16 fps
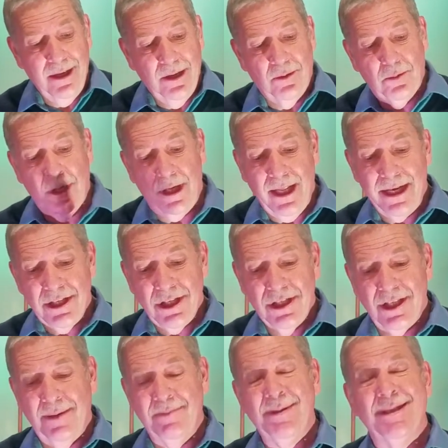
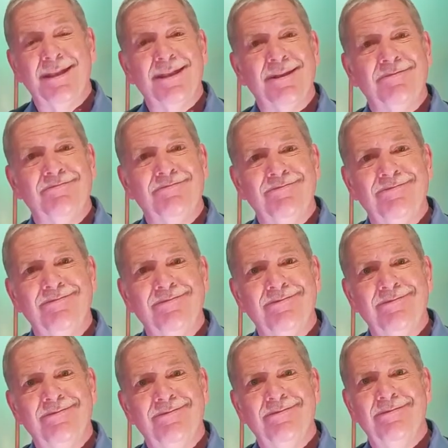Relationships
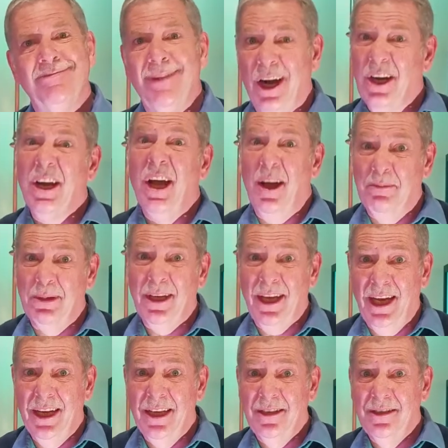are
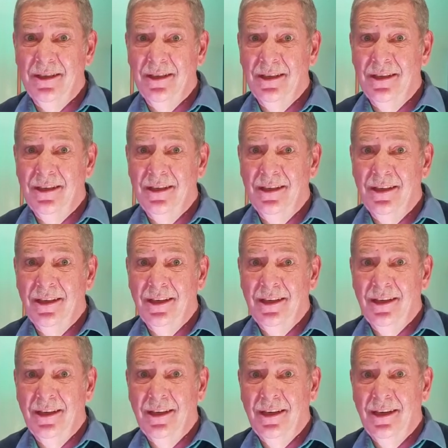complicated.
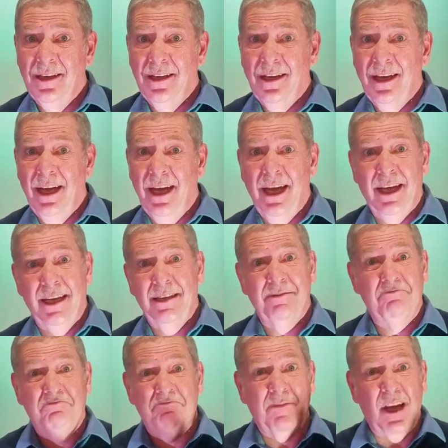And
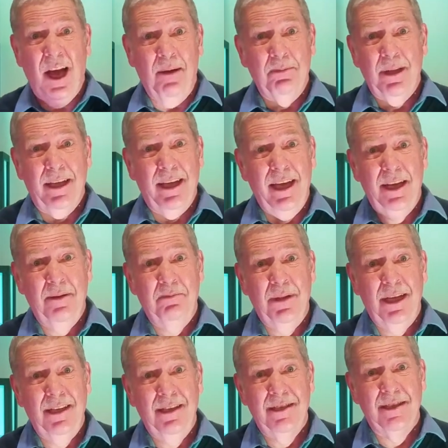complicated
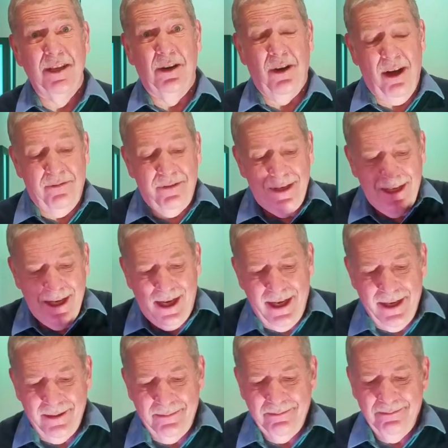means they're often kind
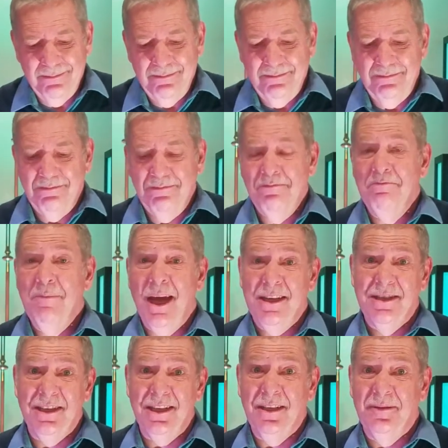of
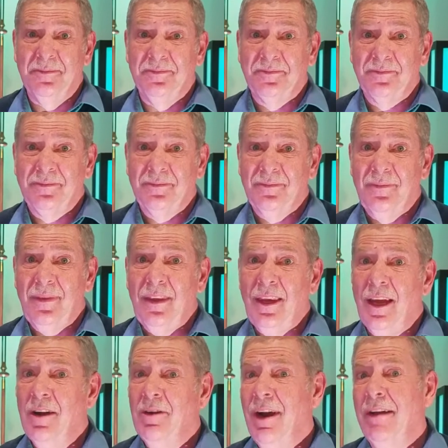messy.
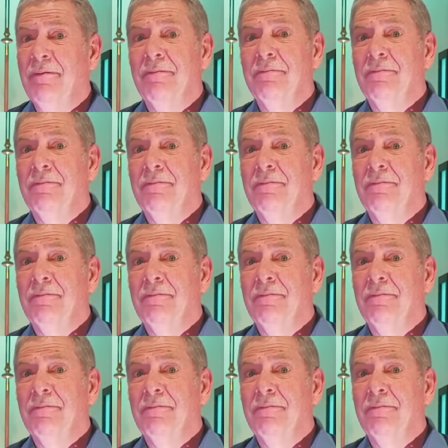All right?